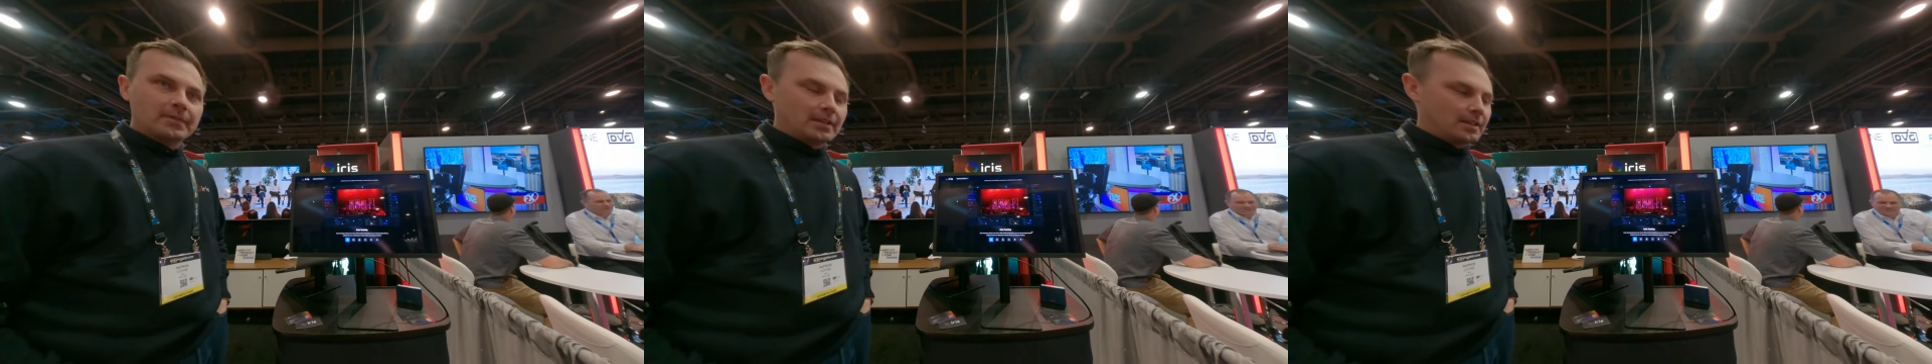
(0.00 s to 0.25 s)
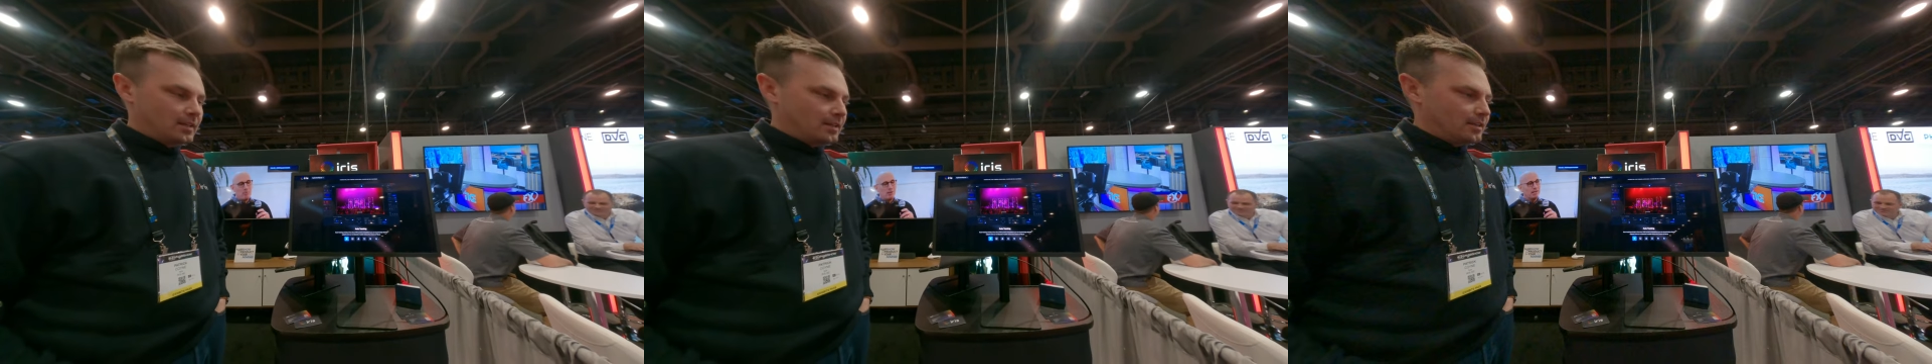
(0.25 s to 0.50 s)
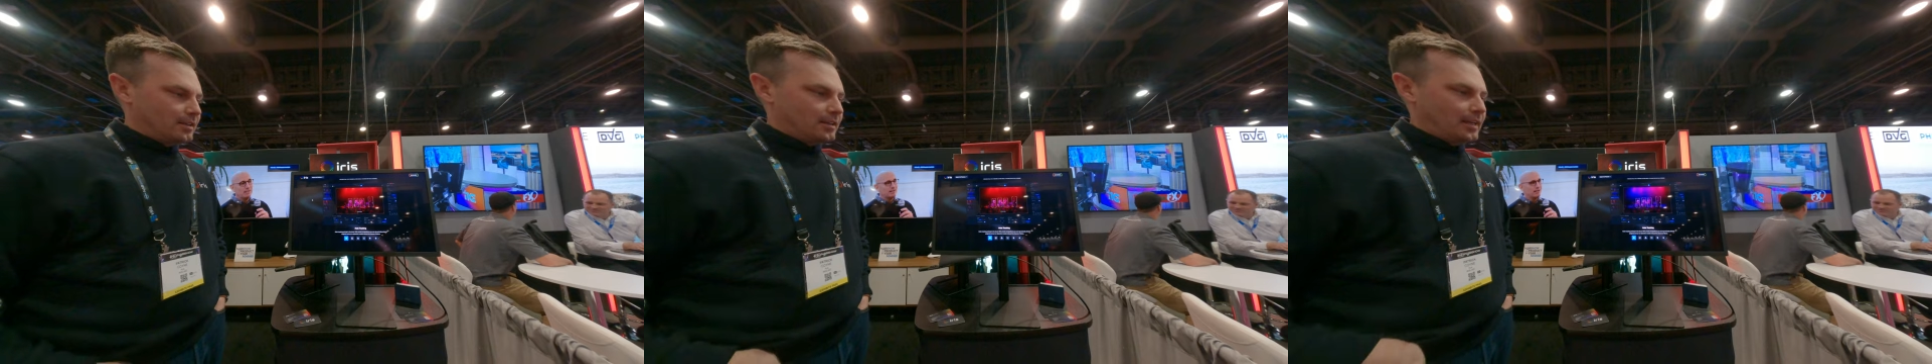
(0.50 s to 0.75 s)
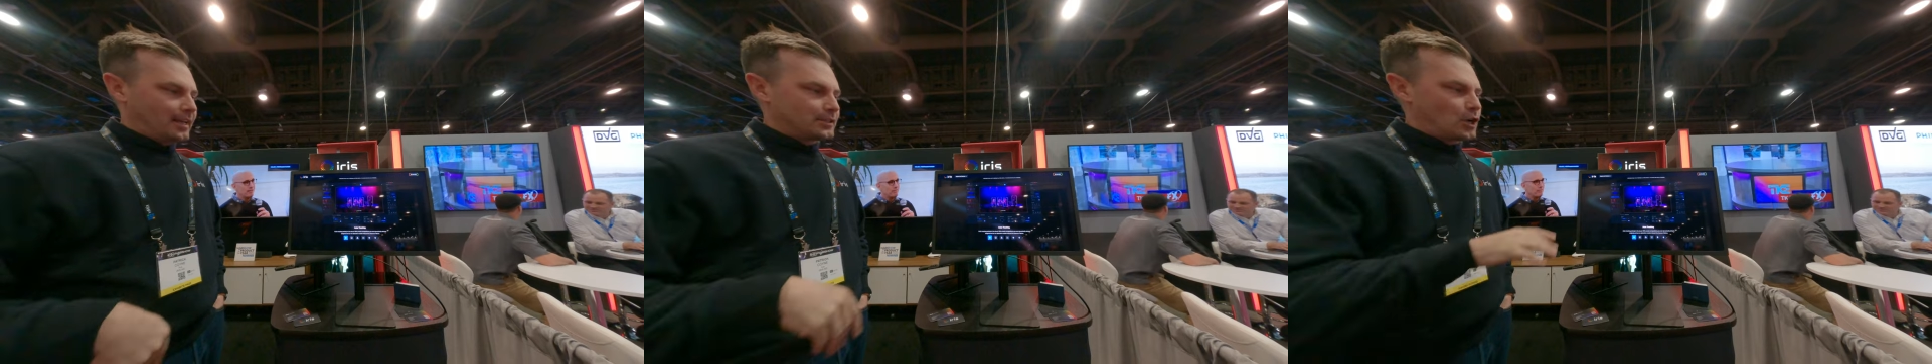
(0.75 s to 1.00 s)
oh, okay.
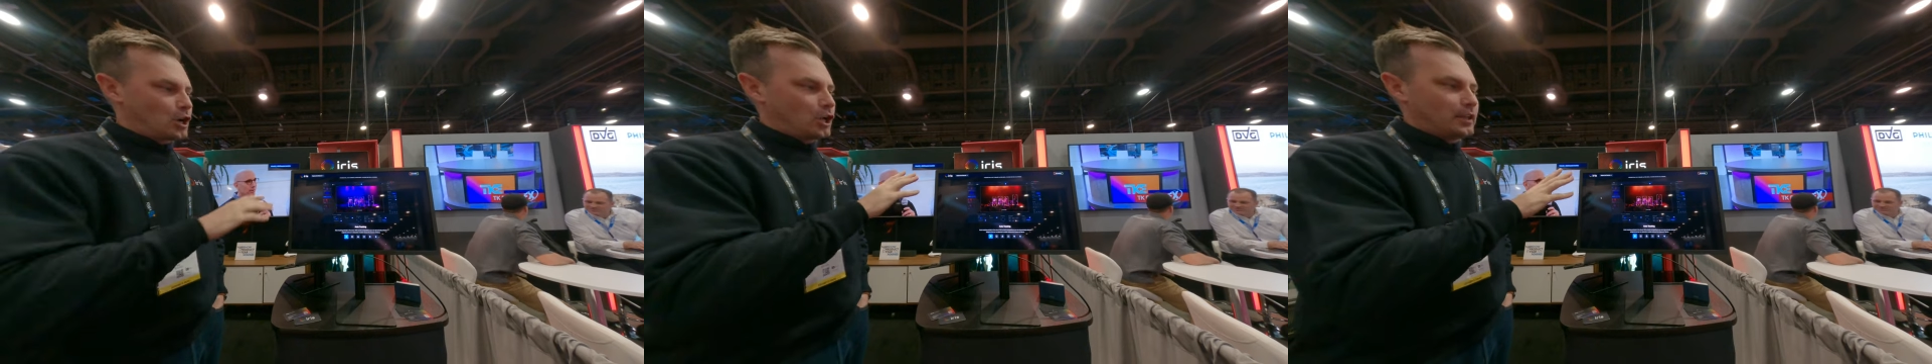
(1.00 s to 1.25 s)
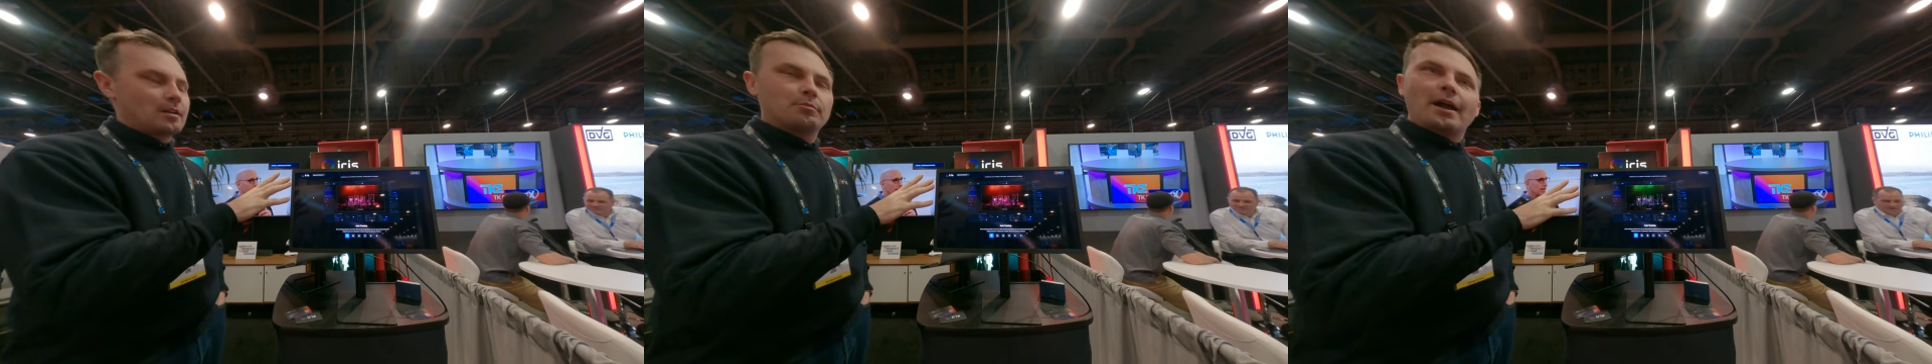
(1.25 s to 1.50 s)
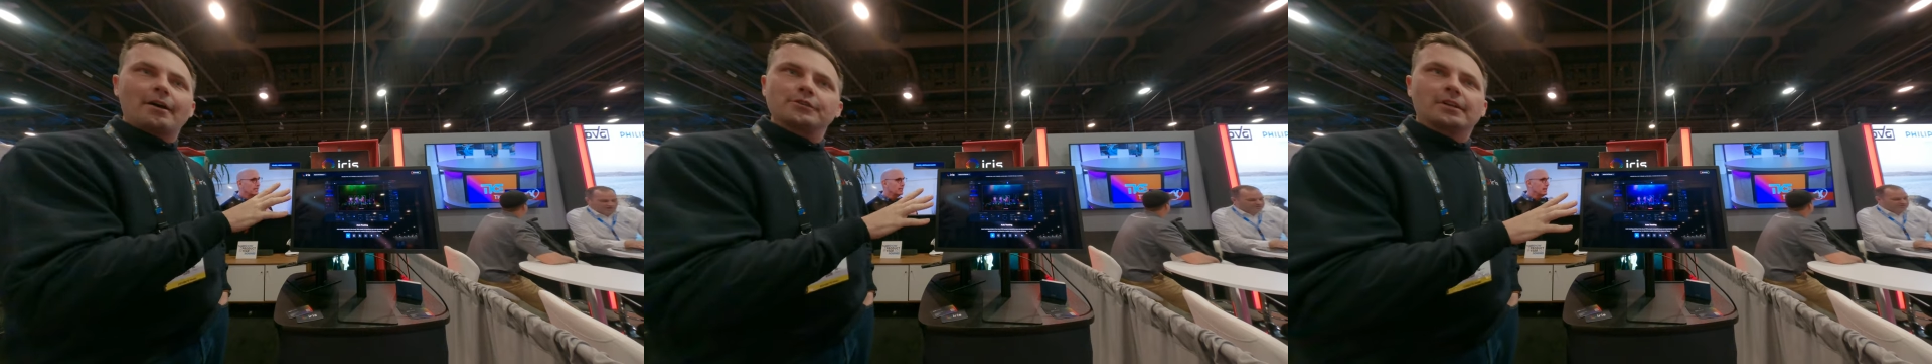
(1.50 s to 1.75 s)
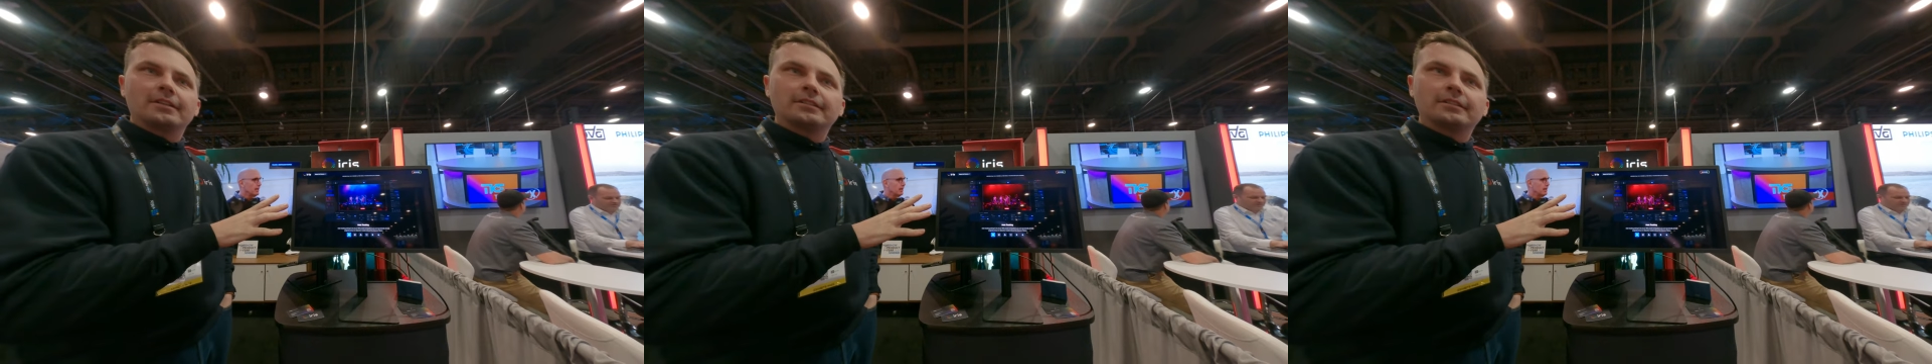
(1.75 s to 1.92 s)
And okay. it's all in a browser.